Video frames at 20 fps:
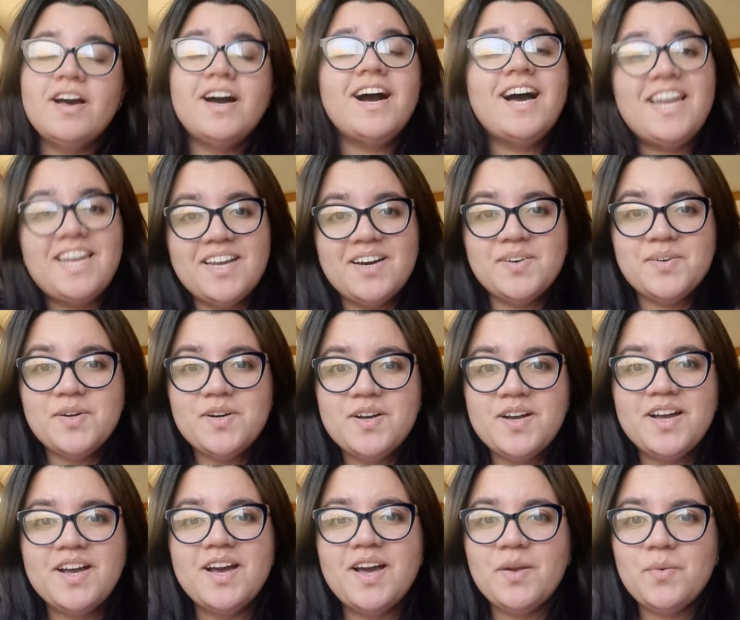Hello
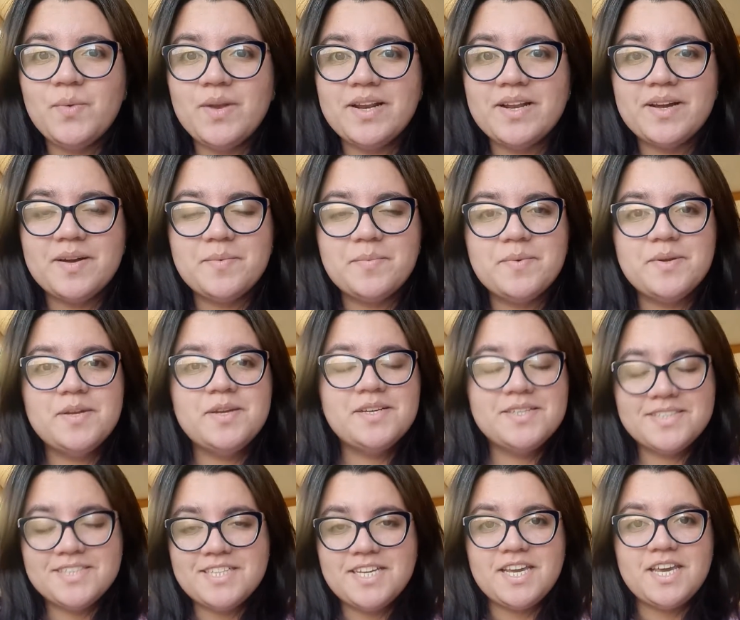and welcome.
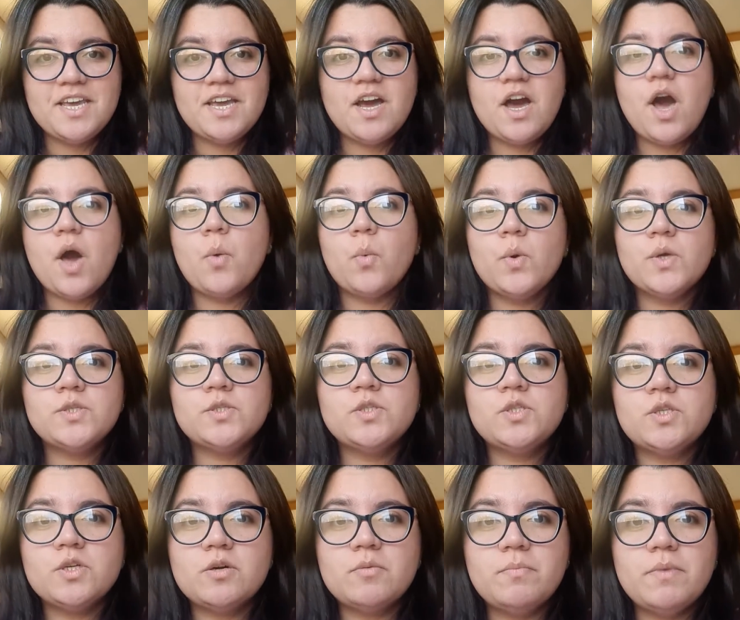Today I want to
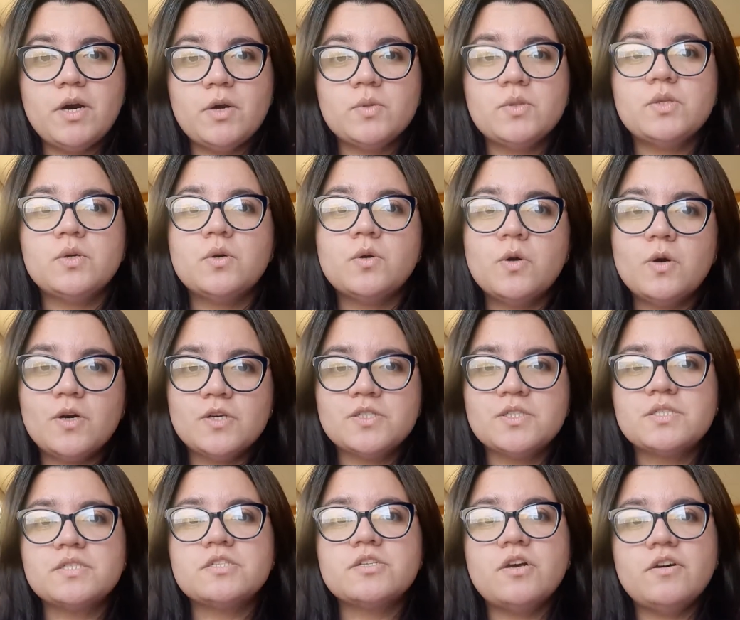talk about the
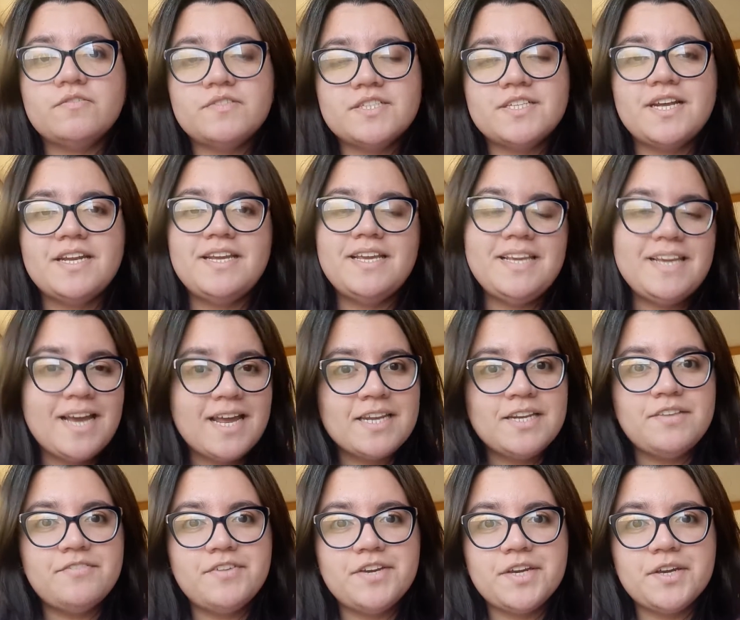costs of studying and
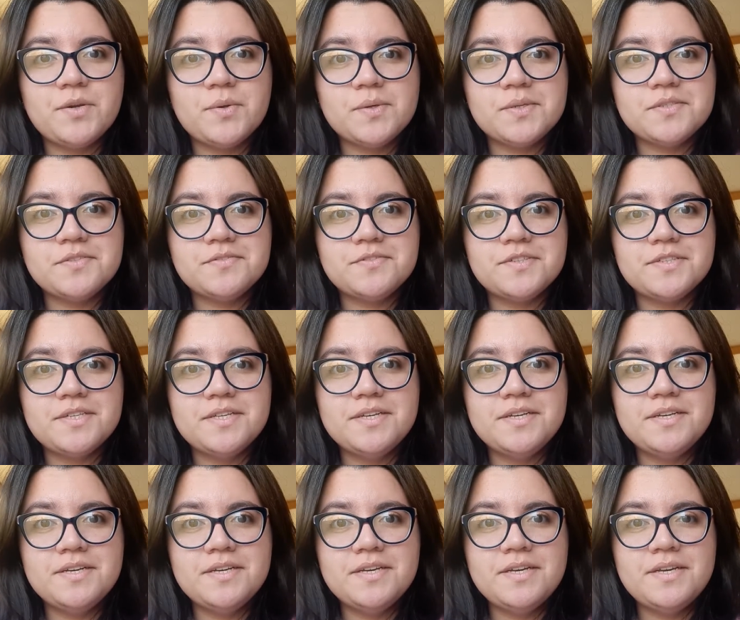living at Oxford.
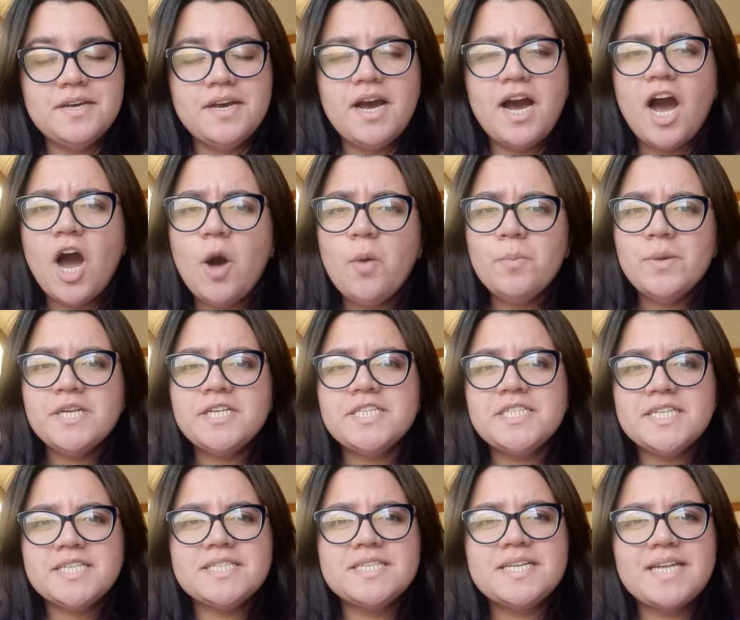How much
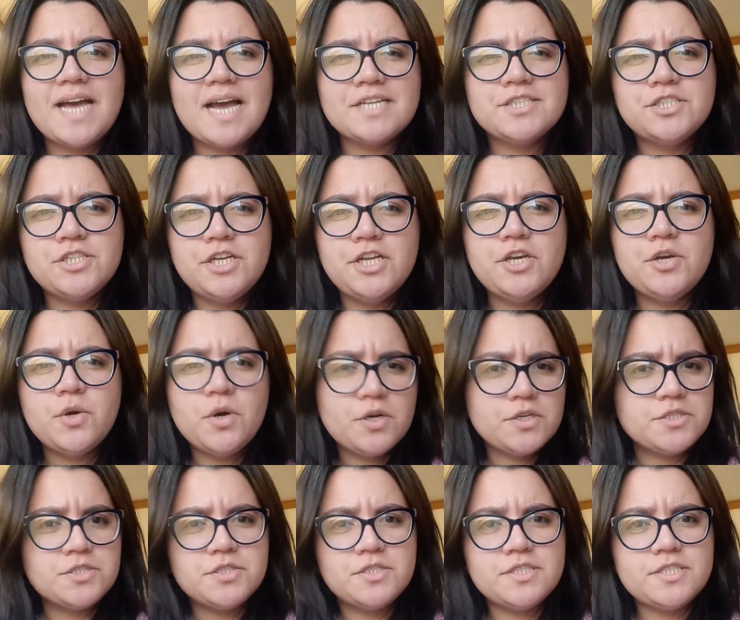does it actually
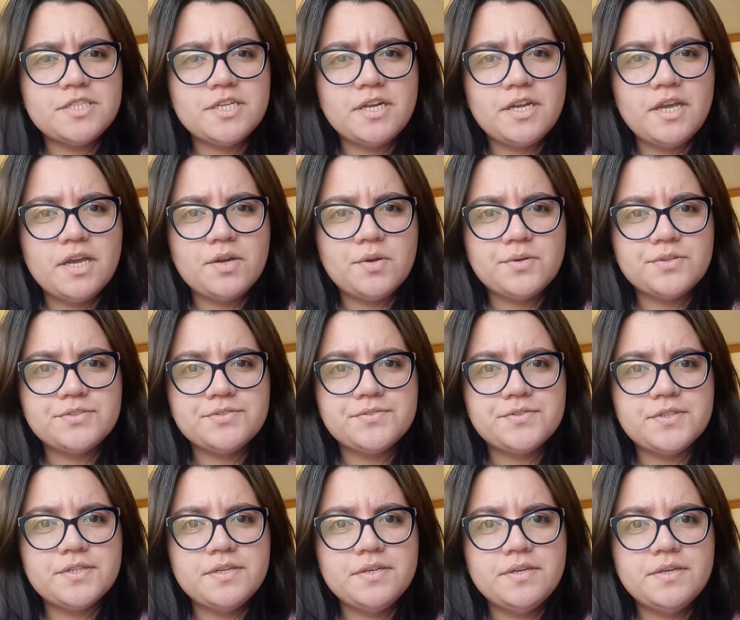cost to study at Oxford?